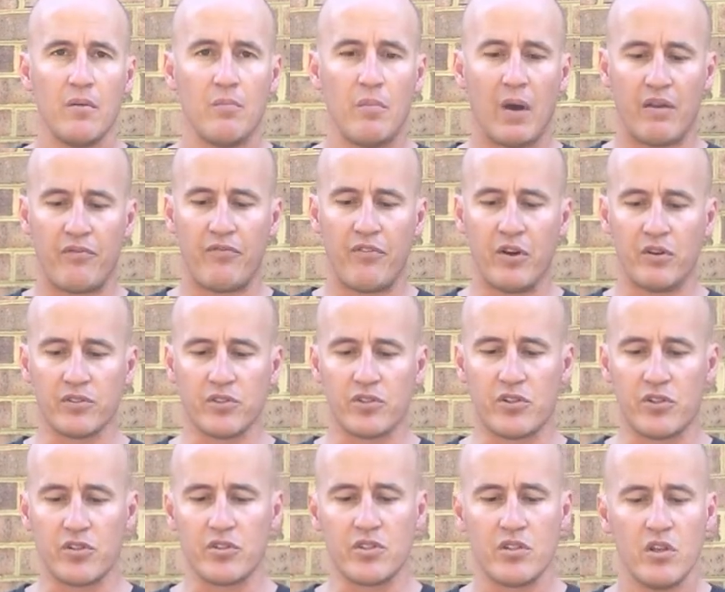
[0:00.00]
by
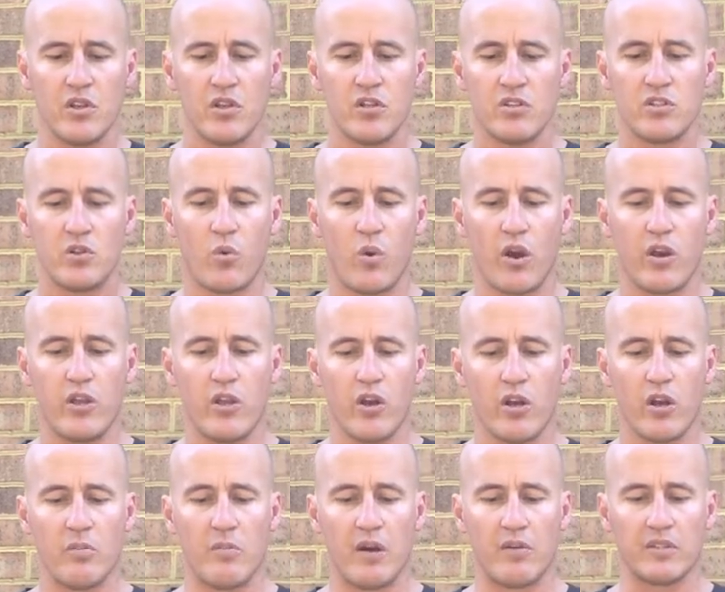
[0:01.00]
Filsters to where you're
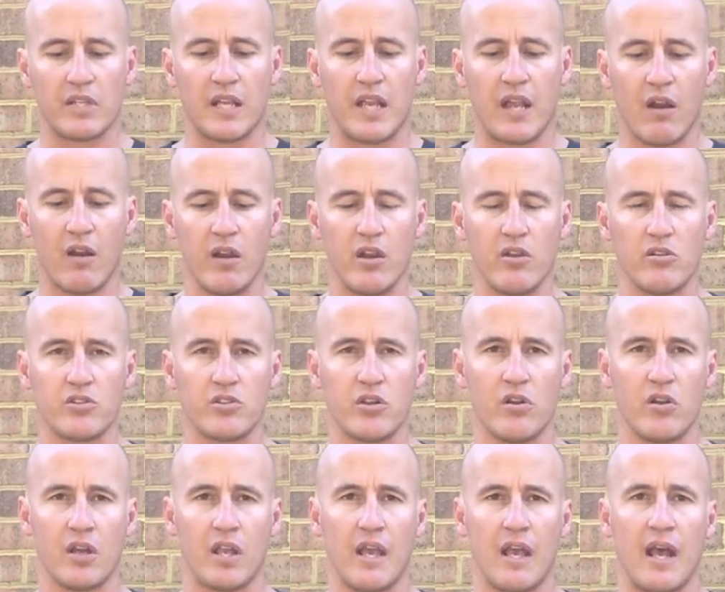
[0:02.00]
gonna be able to carry your
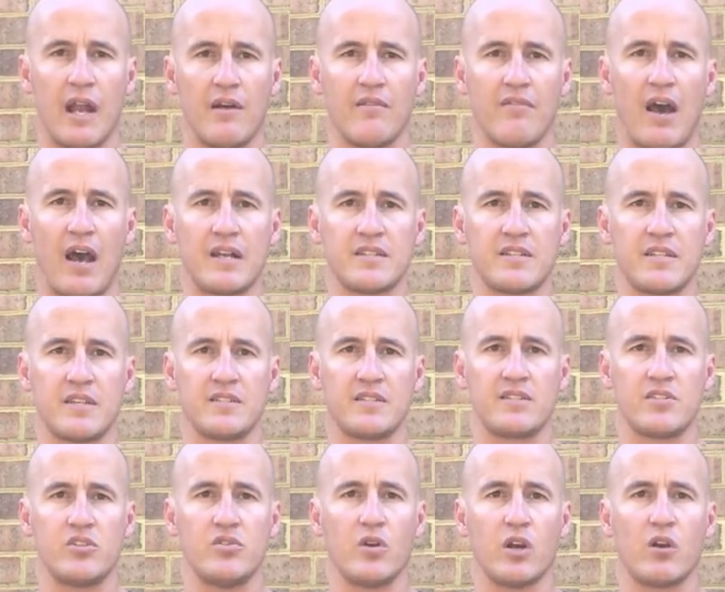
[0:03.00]
tourniquet and have
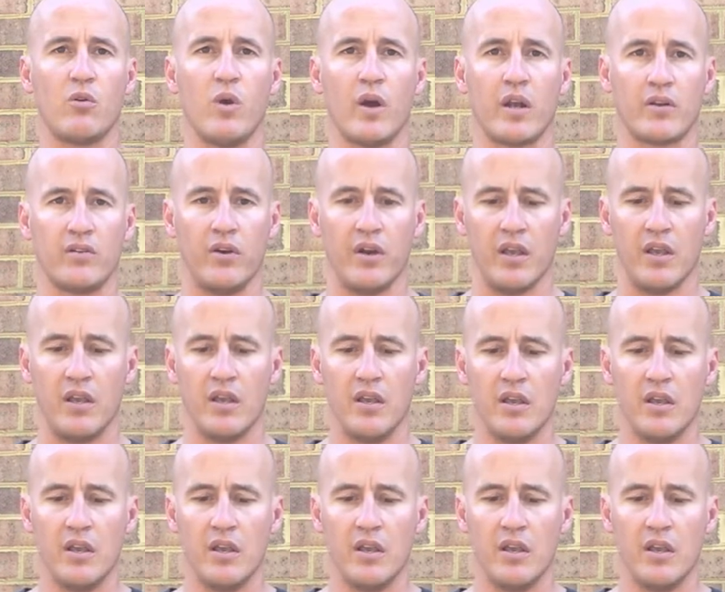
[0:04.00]
access to it quickly.